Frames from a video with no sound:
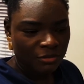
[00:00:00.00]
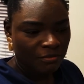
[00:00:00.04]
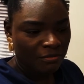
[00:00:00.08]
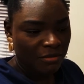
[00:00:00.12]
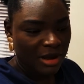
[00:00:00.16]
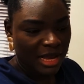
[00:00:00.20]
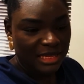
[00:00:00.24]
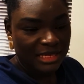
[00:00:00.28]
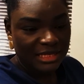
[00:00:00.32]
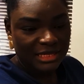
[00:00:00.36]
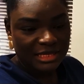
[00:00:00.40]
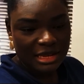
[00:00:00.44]

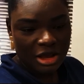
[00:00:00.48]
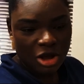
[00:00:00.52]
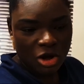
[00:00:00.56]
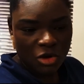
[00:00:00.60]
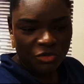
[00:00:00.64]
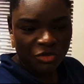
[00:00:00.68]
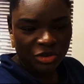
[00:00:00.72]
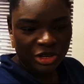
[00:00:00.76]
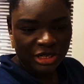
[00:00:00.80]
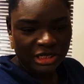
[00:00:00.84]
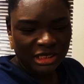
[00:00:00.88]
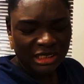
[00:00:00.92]

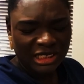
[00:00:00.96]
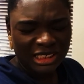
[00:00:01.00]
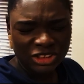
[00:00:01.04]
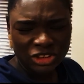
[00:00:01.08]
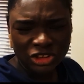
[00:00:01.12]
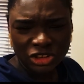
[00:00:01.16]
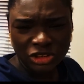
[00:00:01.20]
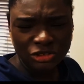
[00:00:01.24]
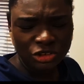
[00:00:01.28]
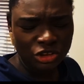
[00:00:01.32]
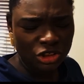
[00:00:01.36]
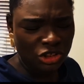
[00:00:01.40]
myself in the
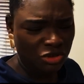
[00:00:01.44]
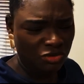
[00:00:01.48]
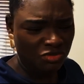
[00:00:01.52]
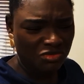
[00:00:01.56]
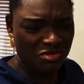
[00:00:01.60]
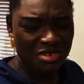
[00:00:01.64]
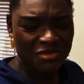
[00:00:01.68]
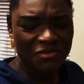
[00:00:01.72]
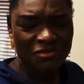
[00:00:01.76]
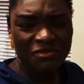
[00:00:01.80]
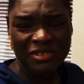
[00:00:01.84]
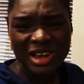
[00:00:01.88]
kitchen, just
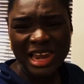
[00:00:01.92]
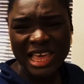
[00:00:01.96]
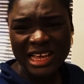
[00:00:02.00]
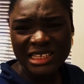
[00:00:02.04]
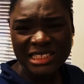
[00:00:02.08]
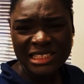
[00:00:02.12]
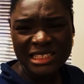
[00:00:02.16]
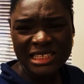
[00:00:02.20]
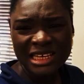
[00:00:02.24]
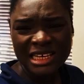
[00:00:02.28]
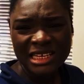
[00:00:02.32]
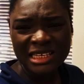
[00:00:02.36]

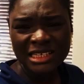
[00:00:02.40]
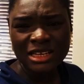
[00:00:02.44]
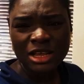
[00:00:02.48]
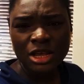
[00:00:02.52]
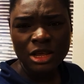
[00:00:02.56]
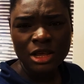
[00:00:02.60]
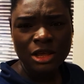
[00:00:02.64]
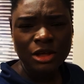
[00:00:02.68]
reflecting,